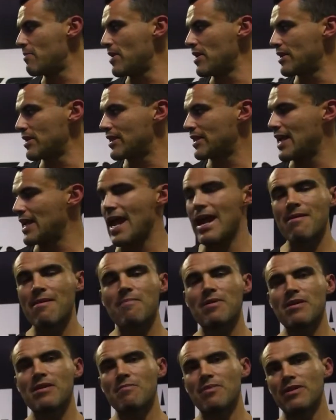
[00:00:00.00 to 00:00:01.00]
but it can
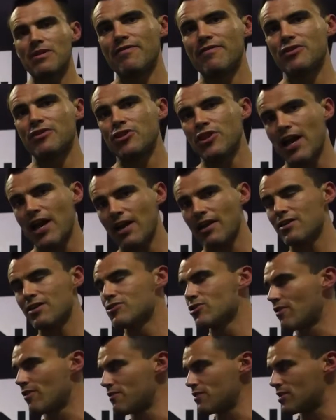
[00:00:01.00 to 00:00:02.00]
be a a
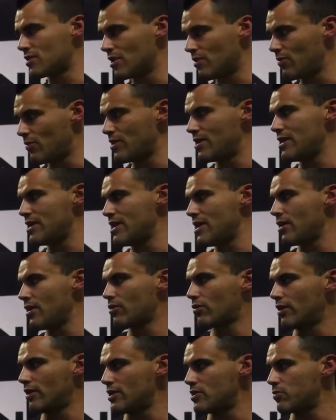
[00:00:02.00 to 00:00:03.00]
challenge, obviously with the
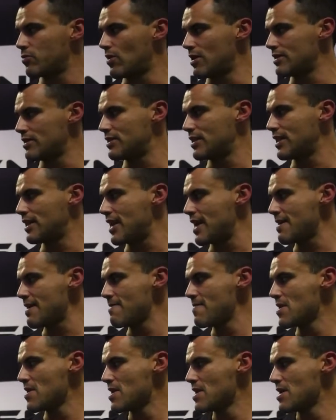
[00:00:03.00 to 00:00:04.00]
increase once
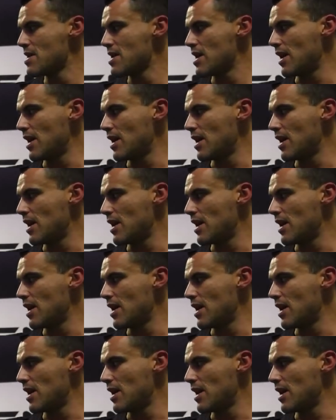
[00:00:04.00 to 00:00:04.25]
again,